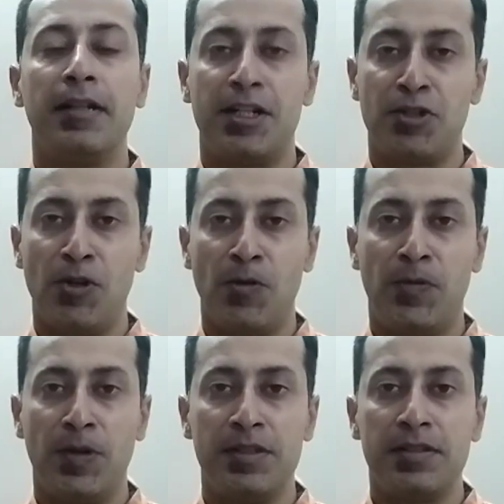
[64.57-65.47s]
reaction
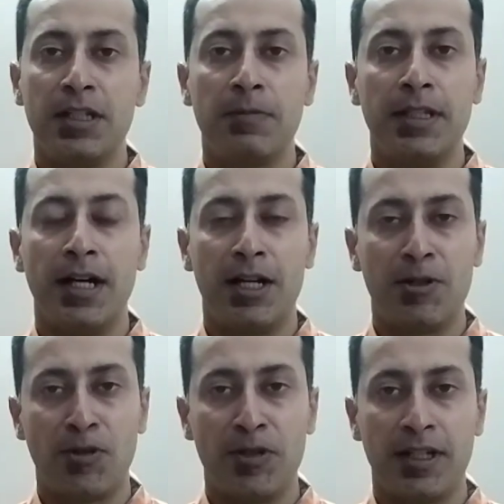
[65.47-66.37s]
of zinc with
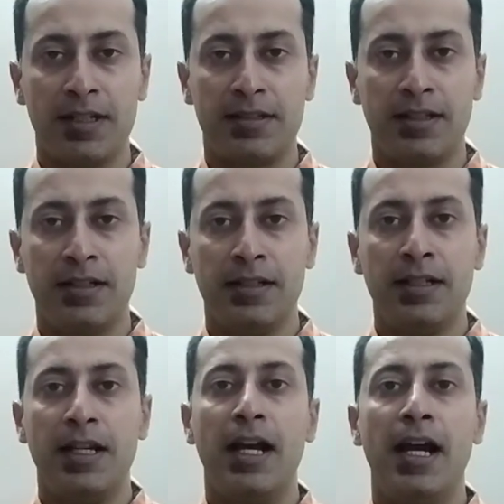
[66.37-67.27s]
hydrochloric acid,